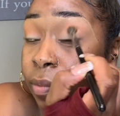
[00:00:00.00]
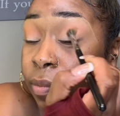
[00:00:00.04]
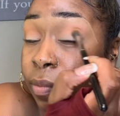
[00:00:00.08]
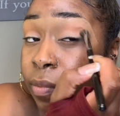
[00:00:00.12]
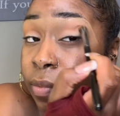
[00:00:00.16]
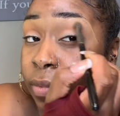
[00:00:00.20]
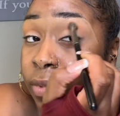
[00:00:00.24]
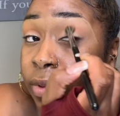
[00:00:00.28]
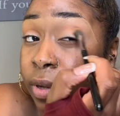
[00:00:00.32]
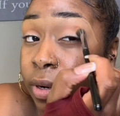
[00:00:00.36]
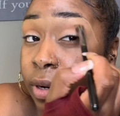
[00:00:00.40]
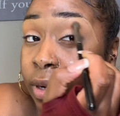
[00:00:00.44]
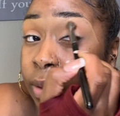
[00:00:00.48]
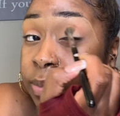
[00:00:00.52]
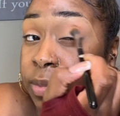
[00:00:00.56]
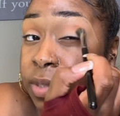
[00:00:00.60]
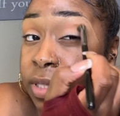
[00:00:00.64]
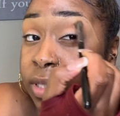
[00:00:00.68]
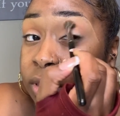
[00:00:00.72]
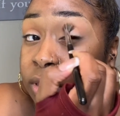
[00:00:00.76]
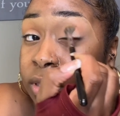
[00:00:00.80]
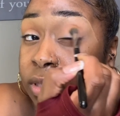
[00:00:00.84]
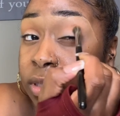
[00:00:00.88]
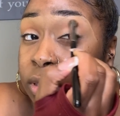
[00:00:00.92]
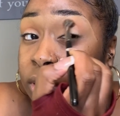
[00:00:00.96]
And I'm
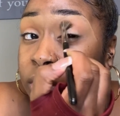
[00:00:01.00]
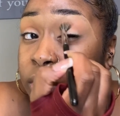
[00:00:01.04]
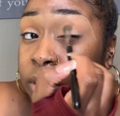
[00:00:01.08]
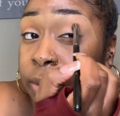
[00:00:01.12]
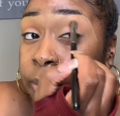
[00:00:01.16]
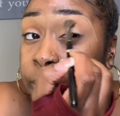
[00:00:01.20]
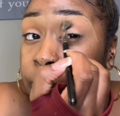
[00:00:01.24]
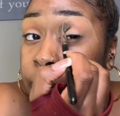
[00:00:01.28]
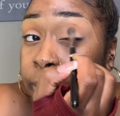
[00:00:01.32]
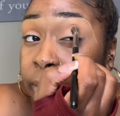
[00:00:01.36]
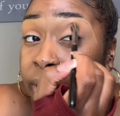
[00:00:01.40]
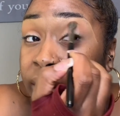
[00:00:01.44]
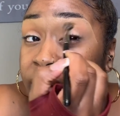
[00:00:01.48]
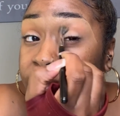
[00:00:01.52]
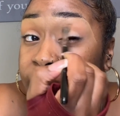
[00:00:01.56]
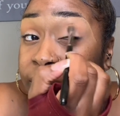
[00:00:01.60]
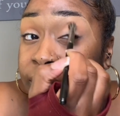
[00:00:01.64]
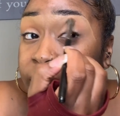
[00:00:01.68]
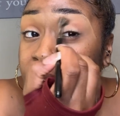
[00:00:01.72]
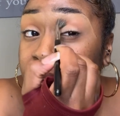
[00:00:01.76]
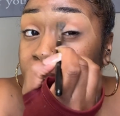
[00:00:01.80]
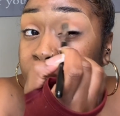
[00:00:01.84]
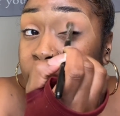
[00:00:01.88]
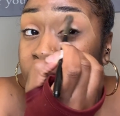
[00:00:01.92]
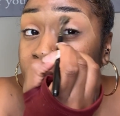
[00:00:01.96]
still
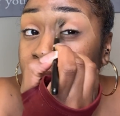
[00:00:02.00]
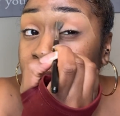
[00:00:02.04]
buffing